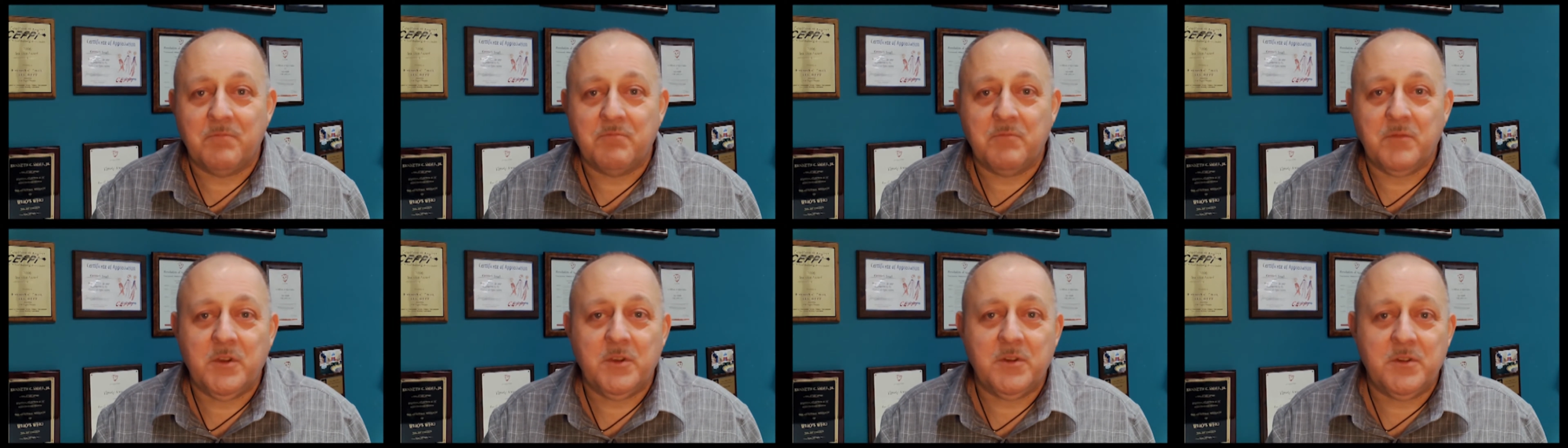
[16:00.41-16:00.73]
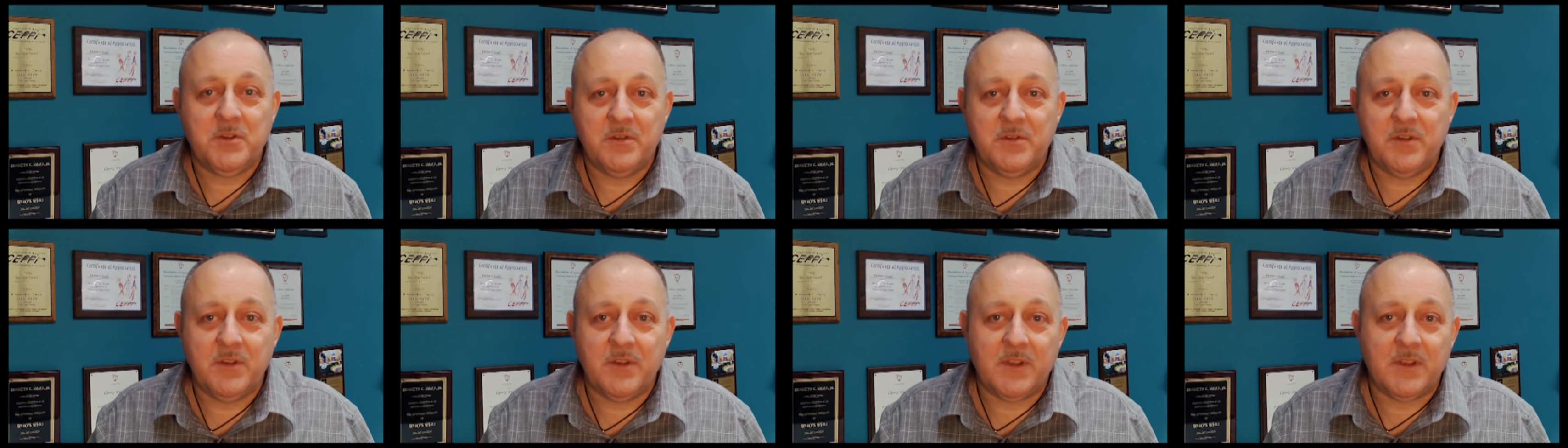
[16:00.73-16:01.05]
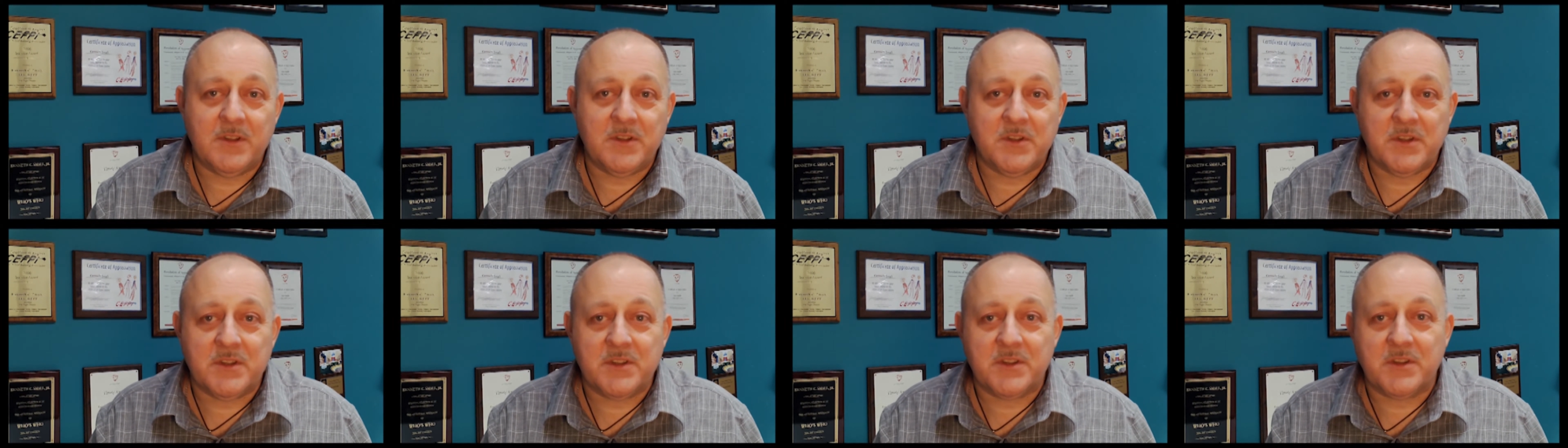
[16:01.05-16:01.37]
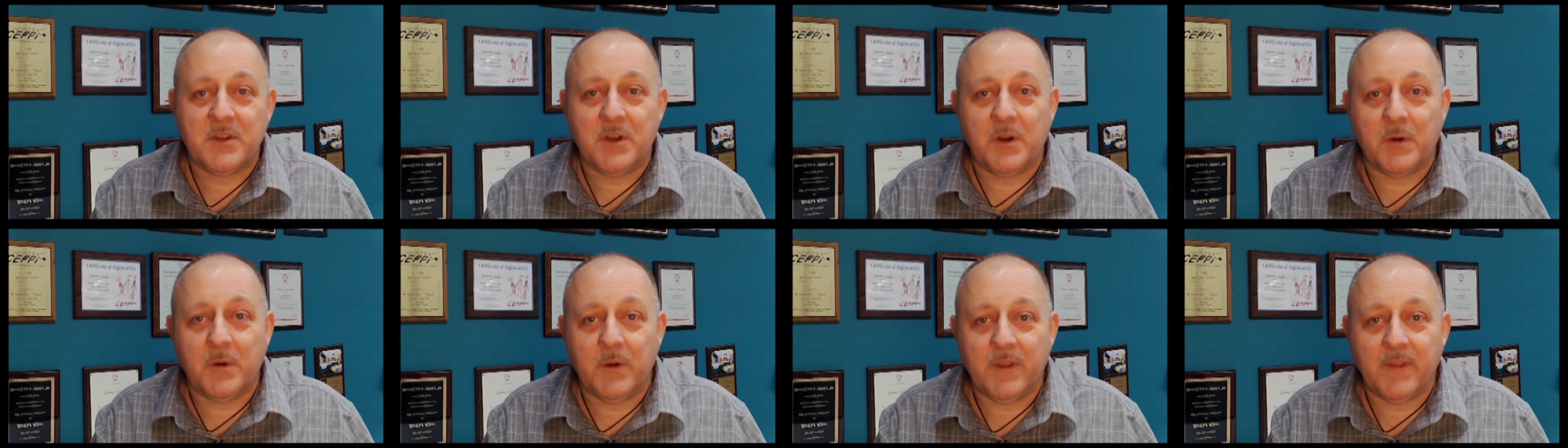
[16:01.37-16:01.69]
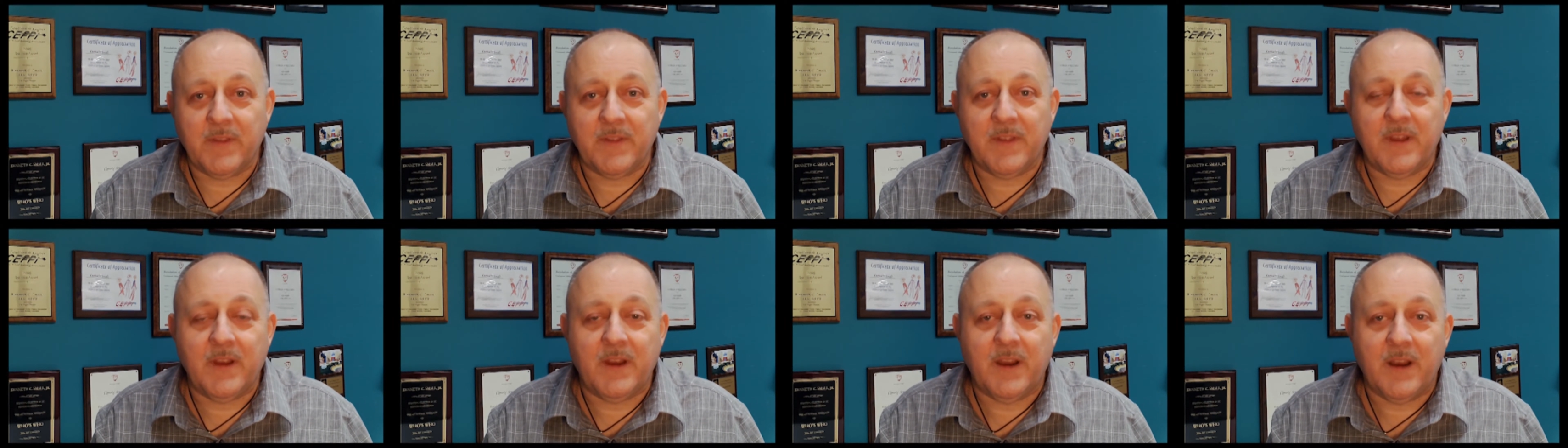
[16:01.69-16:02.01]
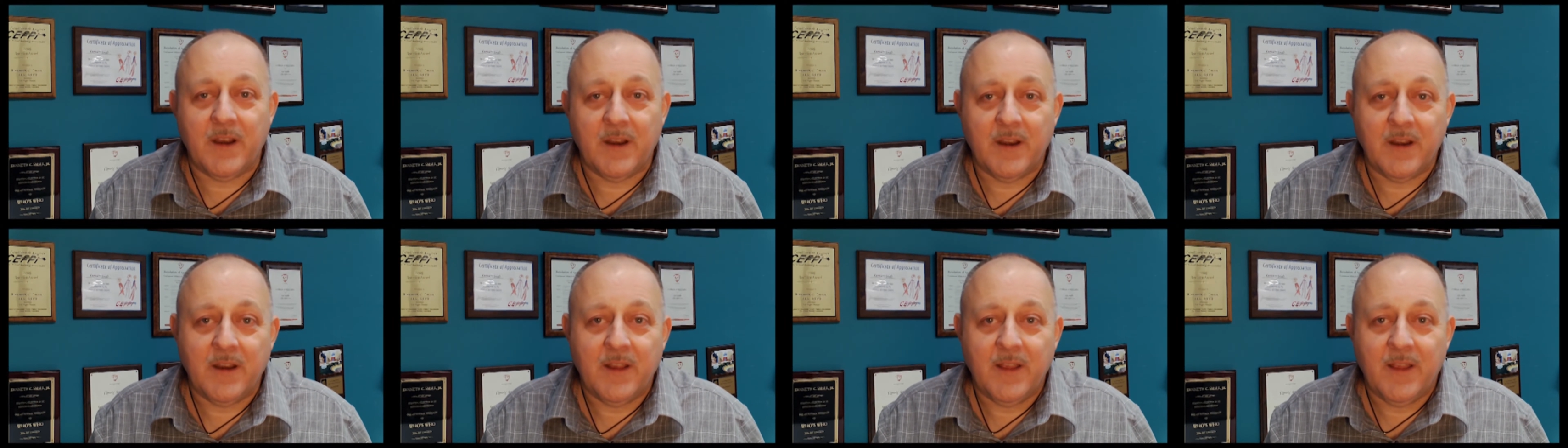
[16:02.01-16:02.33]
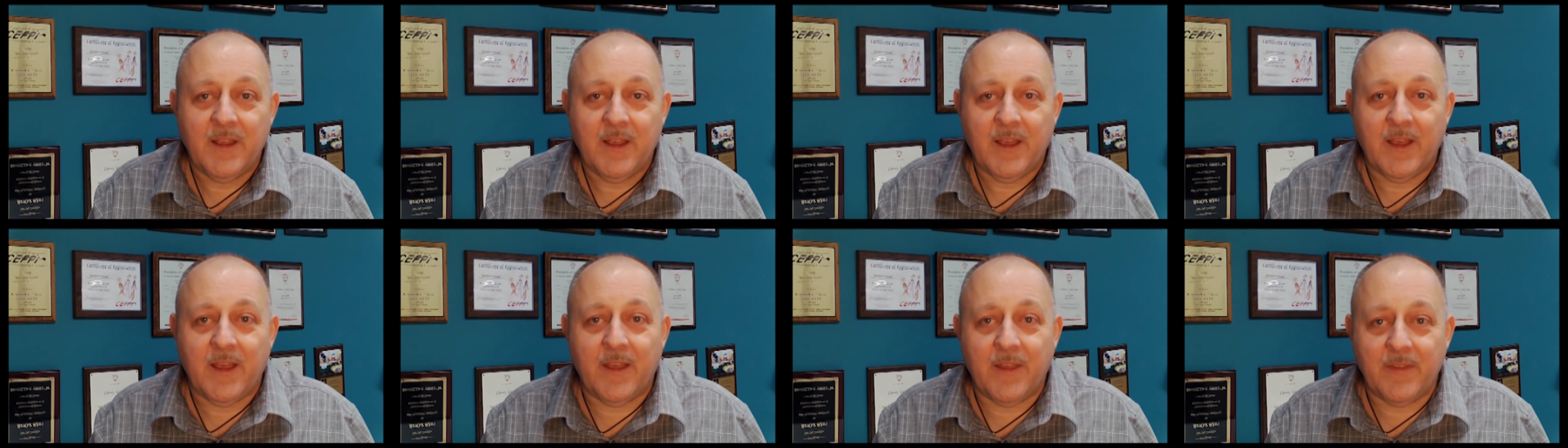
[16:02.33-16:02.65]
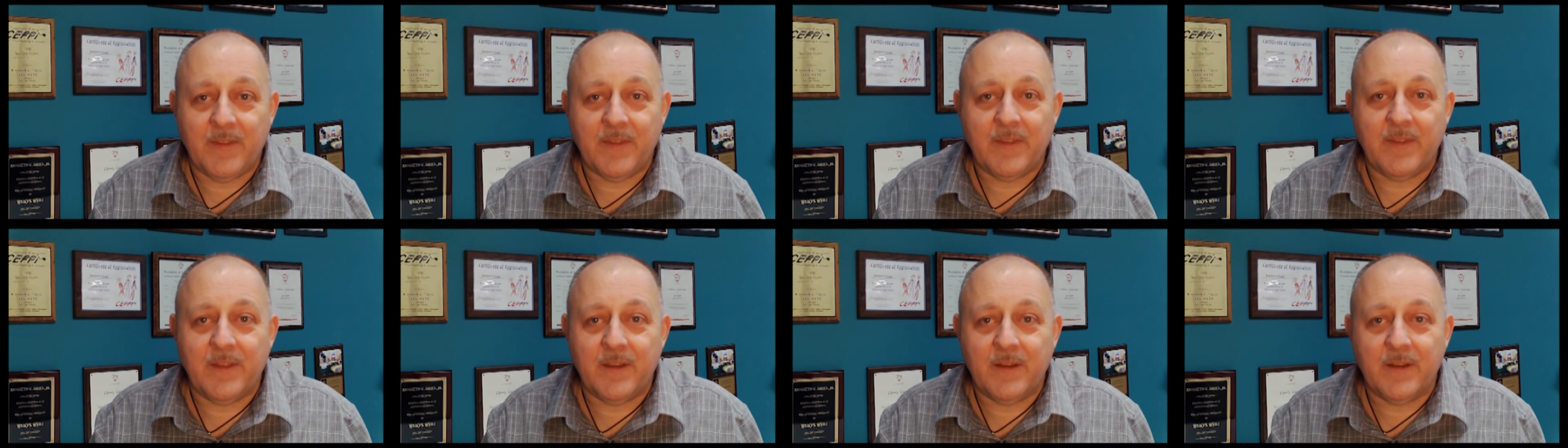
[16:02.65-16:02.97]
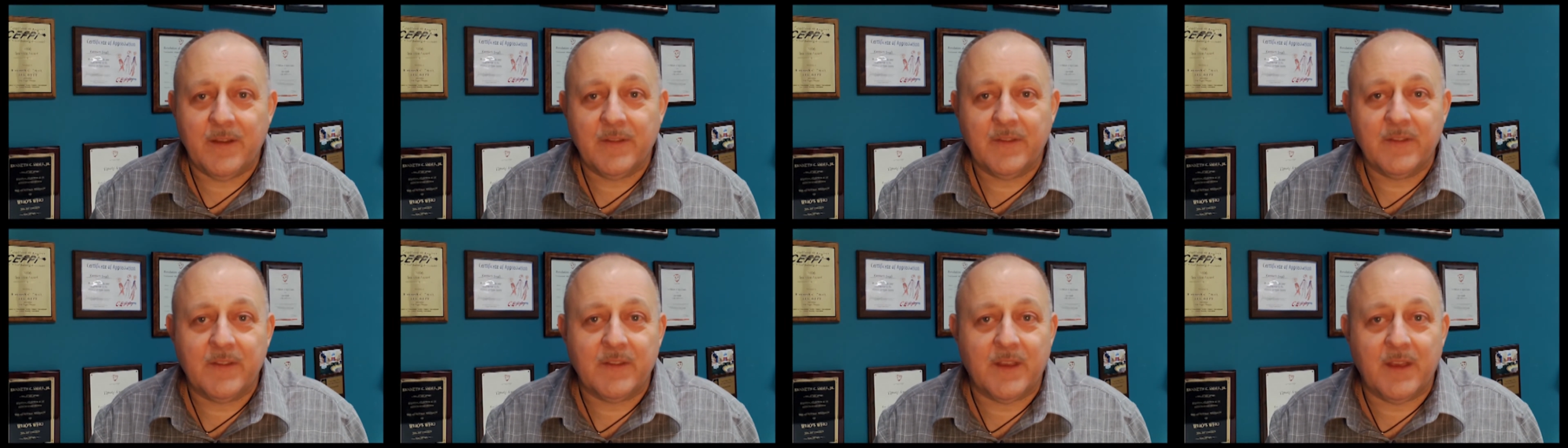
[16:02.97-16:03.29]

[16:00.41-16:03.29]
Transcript: You can just go in there and they'll